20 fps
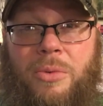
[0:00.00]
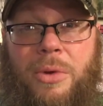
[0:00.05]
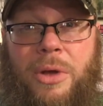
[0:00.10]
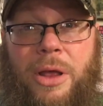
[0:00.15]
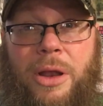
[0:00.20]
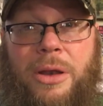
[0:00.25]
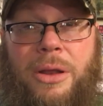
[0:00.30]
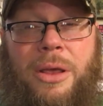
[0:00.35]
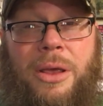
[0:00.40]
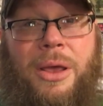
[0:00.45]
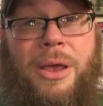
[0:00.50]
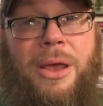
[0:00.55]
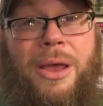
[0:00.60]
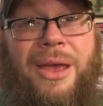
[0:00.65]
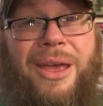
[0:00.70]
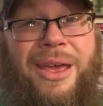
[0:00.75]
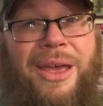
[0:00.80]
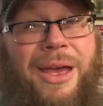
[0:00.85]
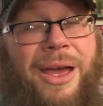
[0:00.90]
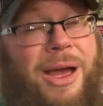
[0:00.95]
one,
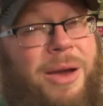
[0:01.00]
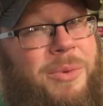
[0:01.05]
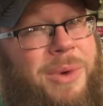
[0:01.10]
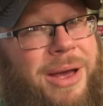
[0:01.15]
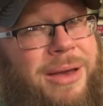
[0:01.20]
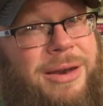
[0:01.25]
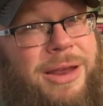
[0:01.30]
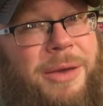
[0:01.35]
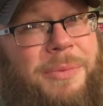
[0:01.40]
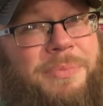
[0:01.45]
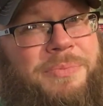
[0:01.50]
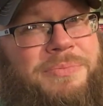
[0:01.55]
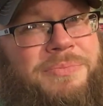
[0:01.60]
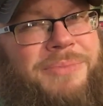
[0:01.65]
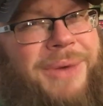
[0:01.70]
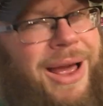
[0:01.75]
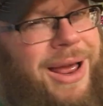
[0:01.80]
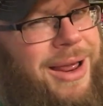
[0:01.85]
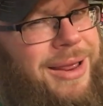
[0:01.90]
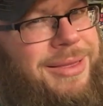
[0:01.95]
I wound up,
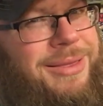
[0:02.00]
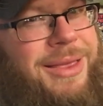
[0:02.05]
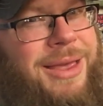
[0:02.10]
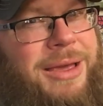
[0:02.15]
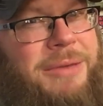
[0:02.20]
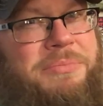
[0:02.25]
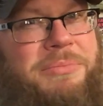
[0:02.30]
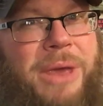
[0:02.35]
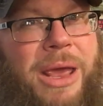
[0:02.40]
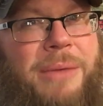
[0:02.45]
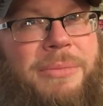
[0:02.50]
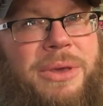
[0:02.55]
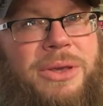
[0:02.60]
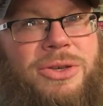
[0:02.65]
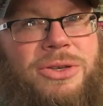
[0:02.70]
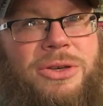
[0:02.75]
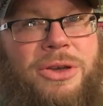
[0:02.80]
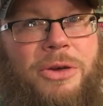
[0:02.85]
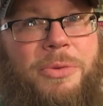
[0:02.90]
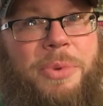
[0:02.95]
I think, maybe
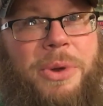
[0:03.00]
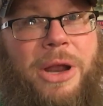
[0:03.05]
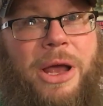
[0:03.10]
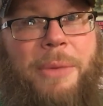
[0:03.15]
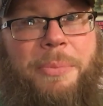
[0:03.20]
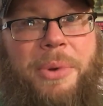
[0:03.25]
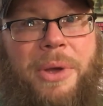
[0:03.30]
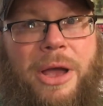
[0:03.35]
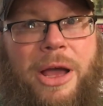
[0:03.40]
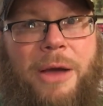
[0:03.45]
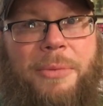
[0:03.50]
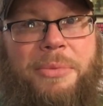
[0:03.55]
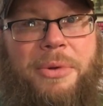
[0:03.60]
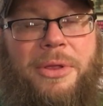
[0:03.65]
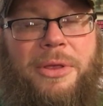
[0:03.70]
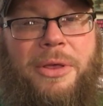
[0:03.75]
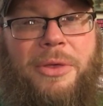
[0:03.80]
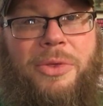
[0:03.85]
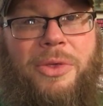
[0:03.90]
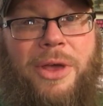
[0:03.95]
scooping up a
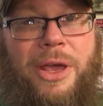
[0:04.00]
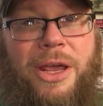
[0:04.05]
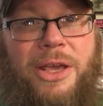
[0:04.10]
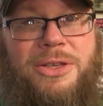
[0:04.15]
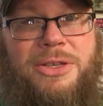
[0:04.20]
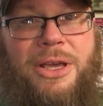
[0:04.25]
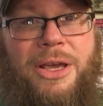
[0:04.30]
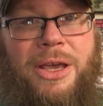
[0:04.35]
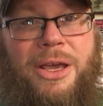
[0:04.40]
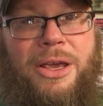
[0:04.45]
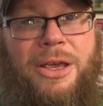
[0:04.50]
couple of things.